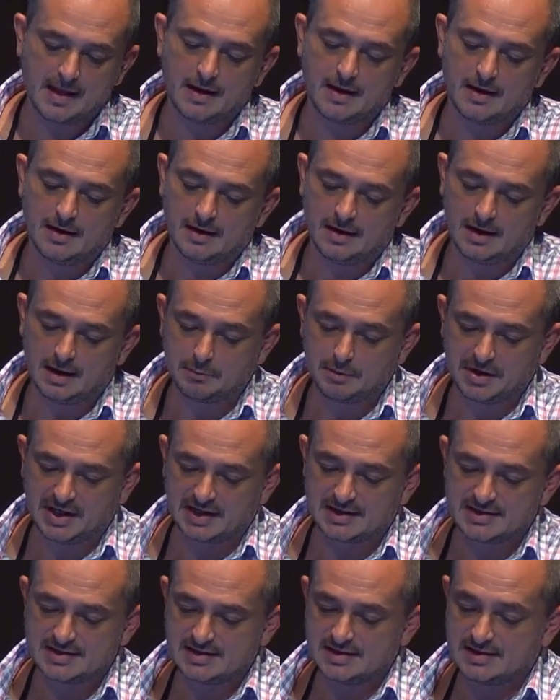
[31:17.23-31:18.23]
And we
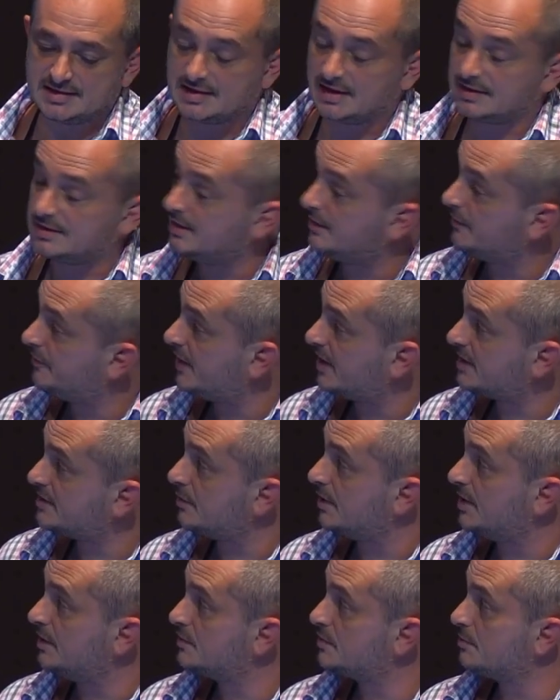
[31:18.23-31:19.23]
can see that, in fact,
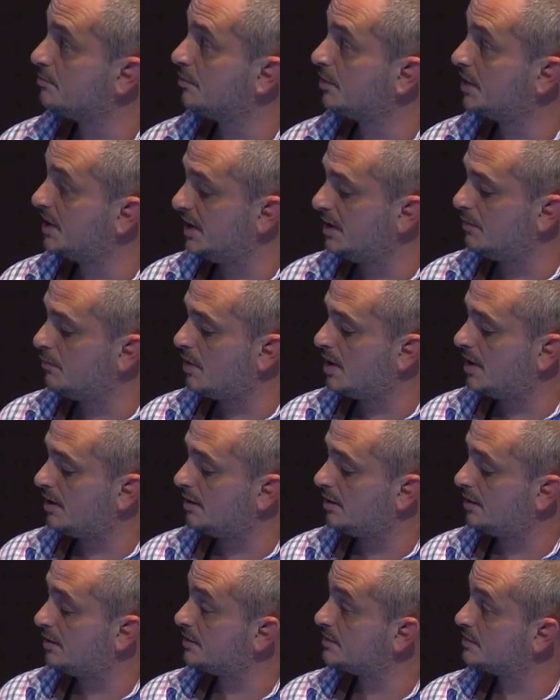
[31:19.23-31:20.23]
in the monkey where
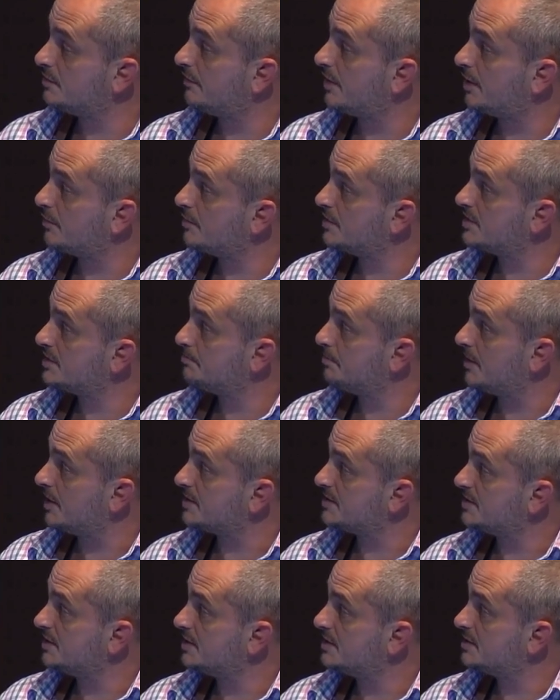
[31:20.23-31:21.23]
the virus
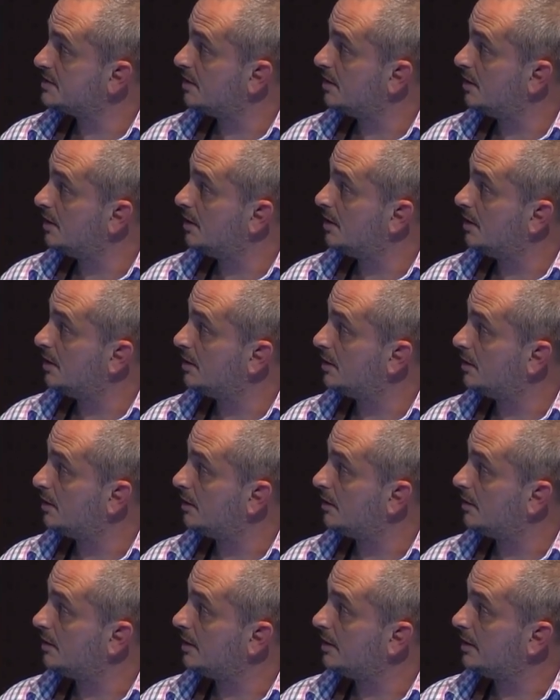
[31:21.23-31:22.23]
persists,
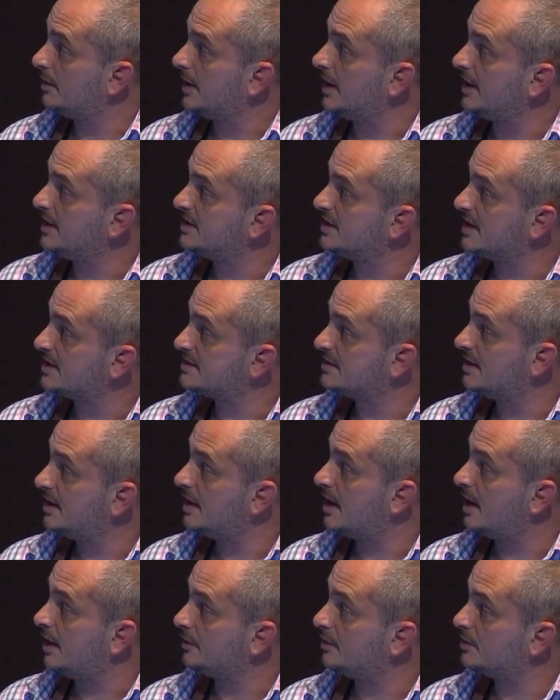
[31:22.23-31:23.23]
NK cells
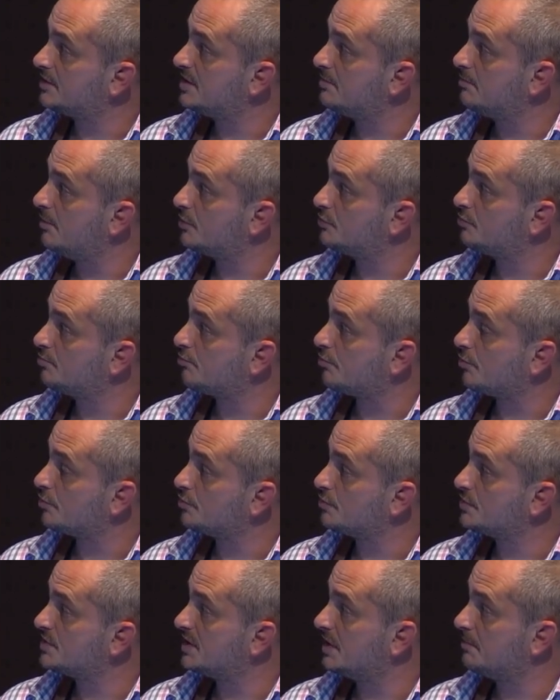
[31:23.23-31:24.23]
are not able to
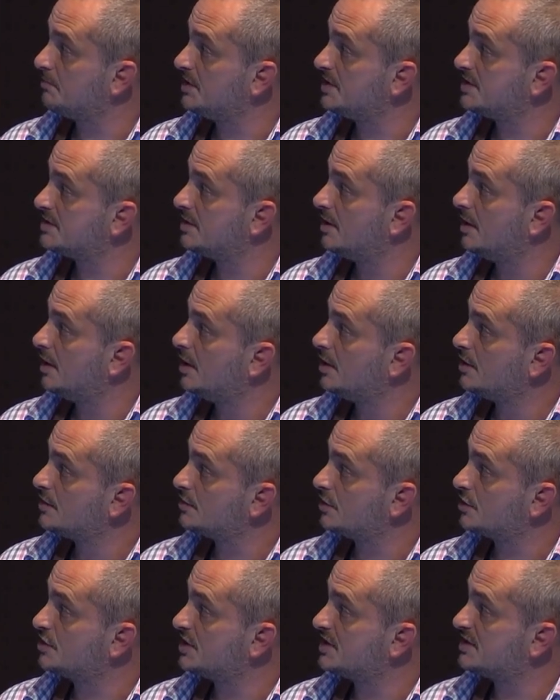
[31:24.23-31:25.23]
produce TEMIS,
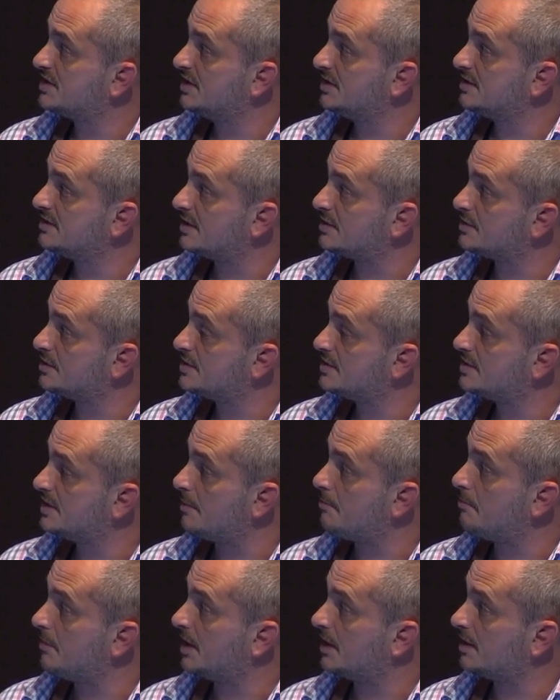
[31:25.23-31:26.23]
suggesting that the
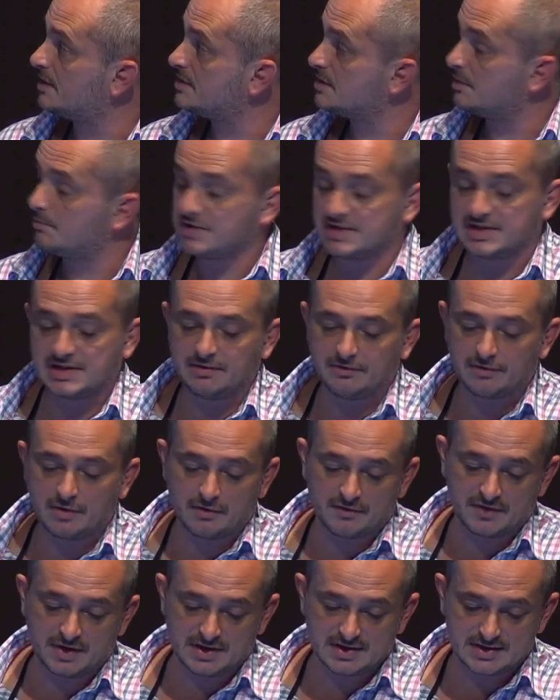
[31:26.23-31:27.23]
same mechanism is
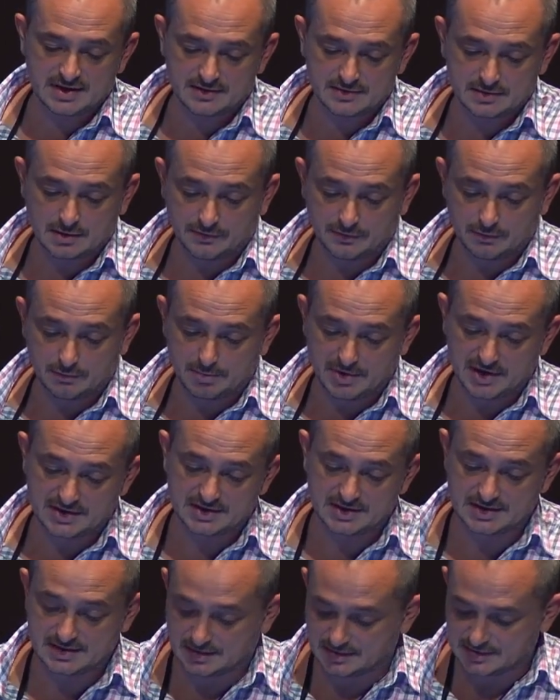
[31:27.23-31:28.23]
involved in SARS-CoV-2
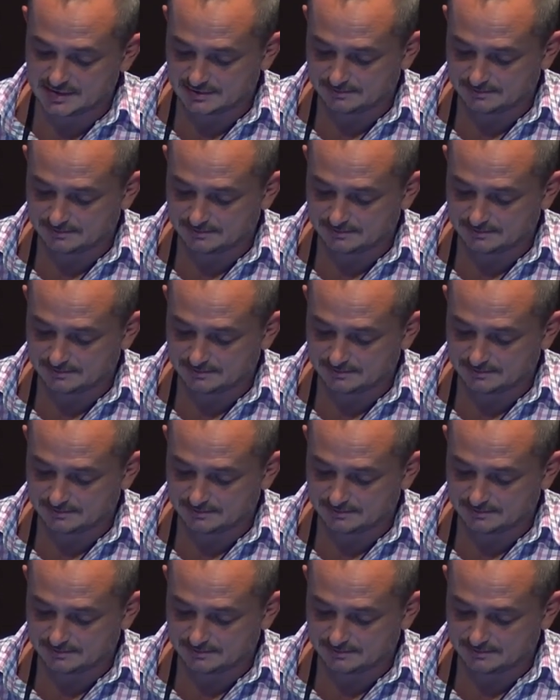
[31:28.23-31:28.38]
persistence.